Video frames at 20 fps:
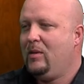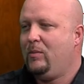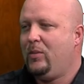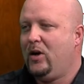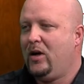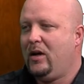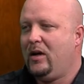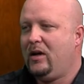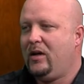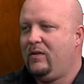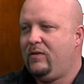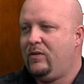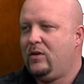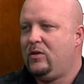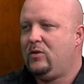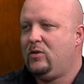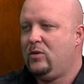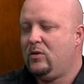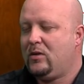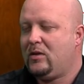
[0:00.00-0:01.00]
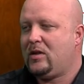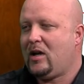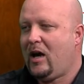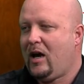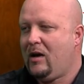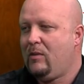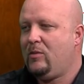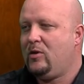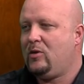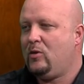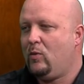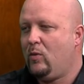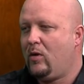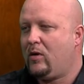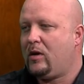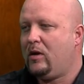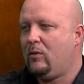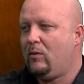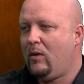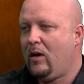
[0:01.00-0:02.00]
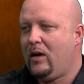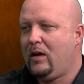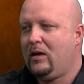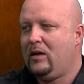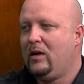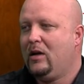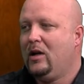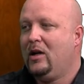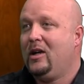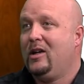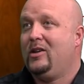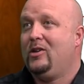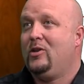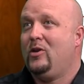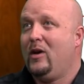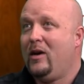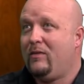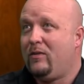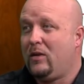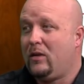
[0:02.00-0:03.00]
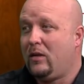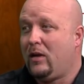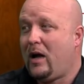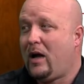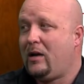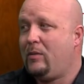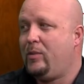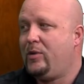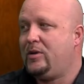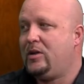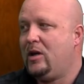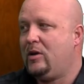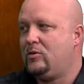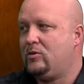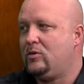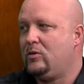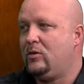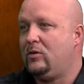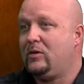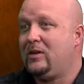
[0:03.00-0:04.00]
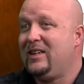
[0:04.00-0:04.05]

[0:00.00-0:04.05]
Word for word: but if you do the time and you work it right, you have a lot of potential